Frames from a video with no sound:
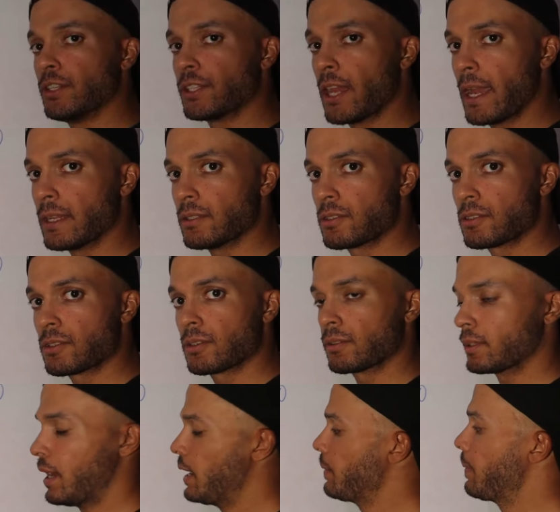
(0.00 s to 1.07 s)
your gains,
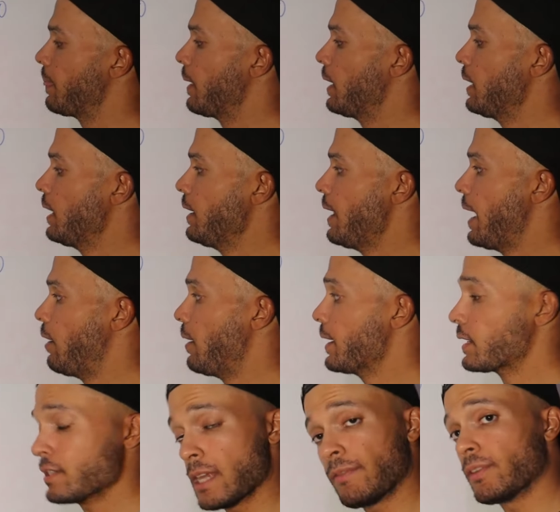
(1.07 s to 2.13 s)
okay? Now,
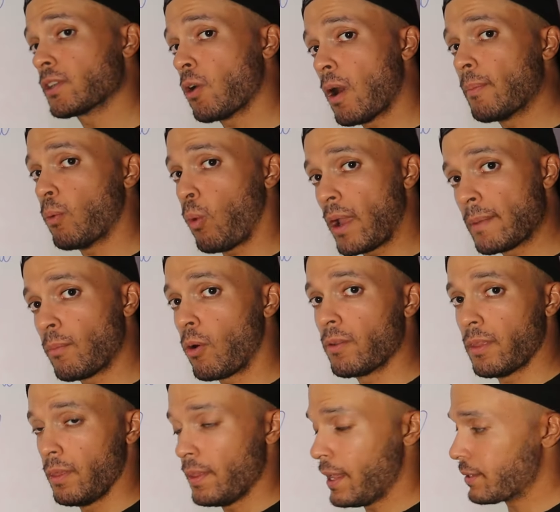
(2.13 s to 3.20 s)
it can definitely go up way more
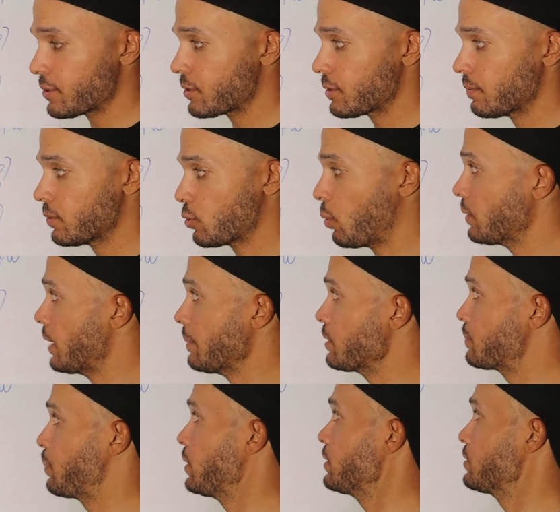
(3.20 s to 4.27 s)
than this. I'm
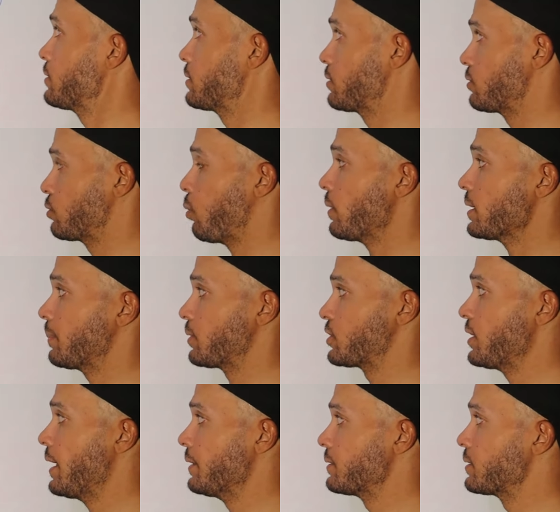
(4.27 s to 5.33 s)
just putting
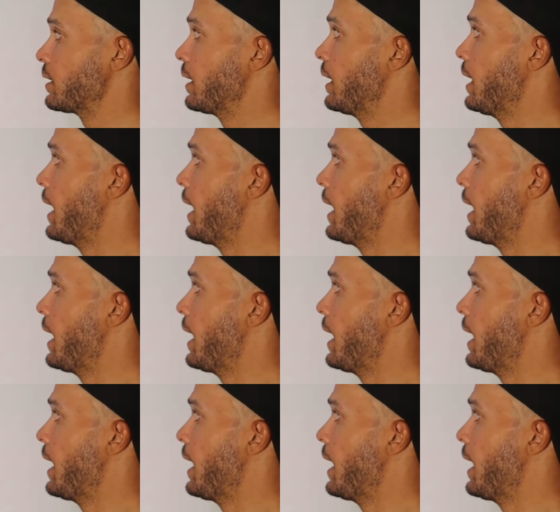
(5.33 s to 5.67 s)
20%